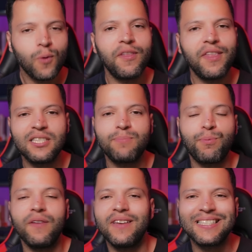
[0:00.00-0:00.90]
with his
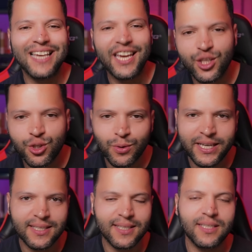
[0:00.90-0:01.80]
previous
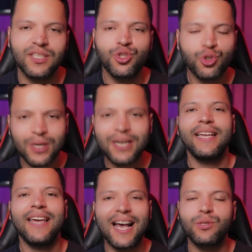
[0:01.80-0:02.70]
injuries. This is
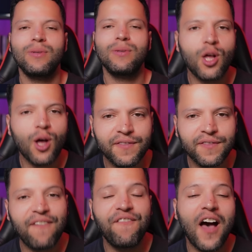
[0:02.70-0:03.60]
strictly as a result of
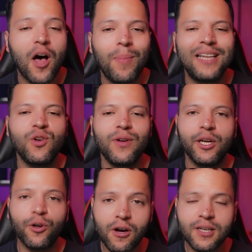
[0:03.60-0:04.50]
that foul by
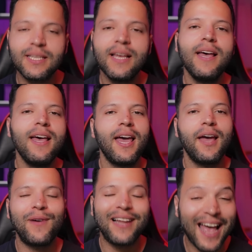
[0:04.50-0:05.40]
Toni Kroos.
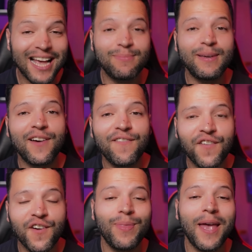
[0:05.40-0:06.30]
And well, it has been
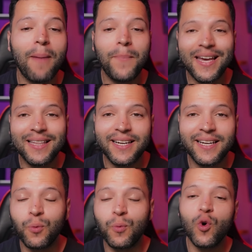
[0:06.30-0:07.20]
confirmed that
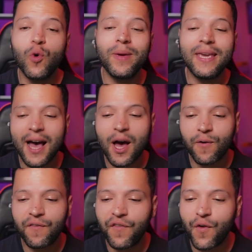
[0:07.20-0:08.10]
Pedri will be
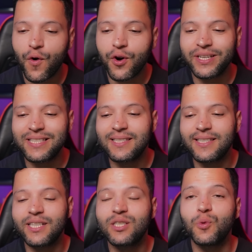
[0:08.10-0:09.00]
out for
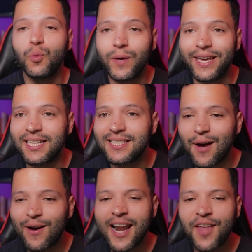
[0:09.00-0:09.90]
6 weeks.
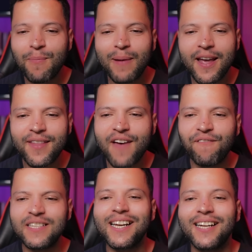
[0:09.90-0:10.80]
Now, another player
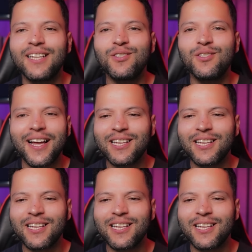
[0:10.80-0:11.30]
that visited the Ciudad